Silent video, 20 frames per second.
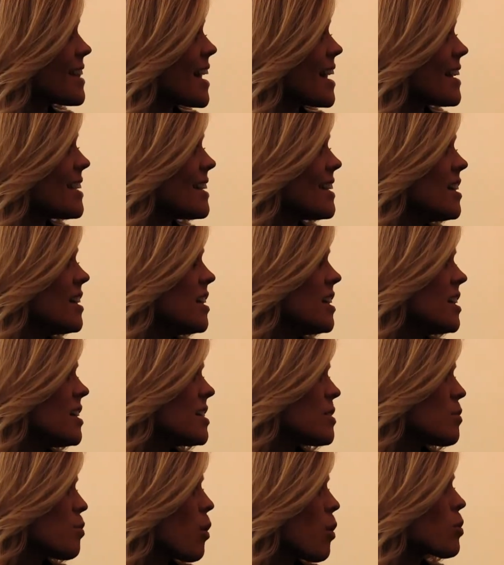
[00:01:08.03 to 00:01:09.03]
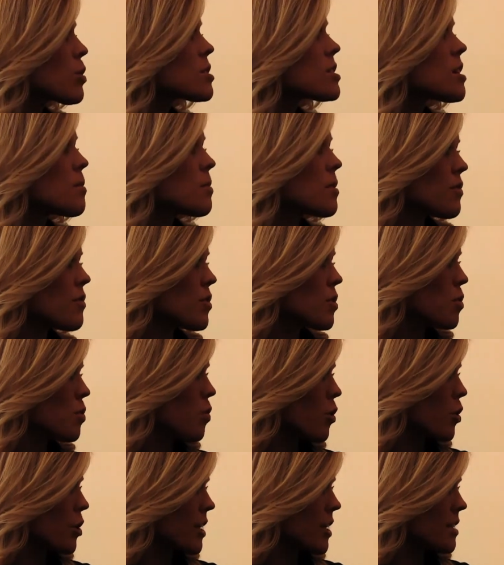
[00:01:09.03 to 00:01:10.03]
then what were some of the
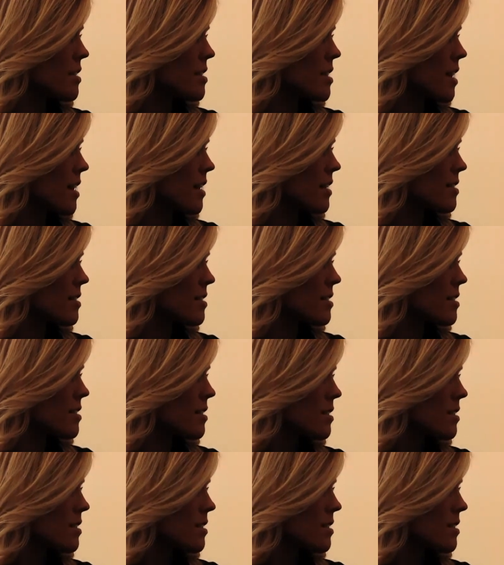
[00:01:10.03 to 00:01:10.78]
warning signs?